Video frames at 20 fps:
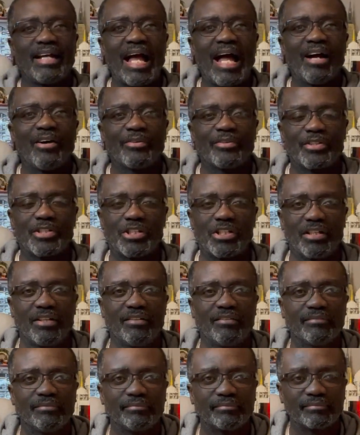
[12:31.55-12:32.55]
outer
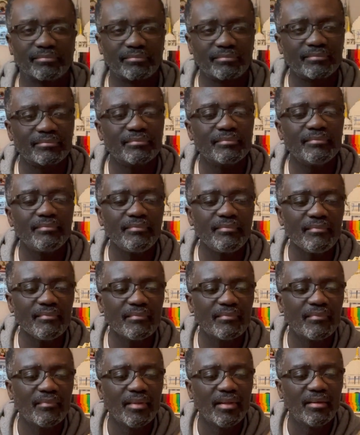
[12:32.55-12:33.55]
shell.
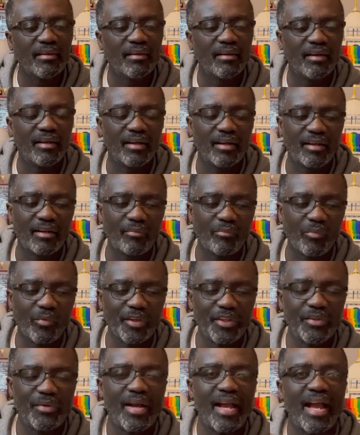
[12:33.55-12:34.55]
What
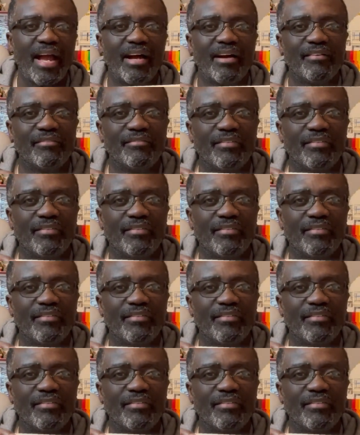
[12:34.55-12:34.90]
you have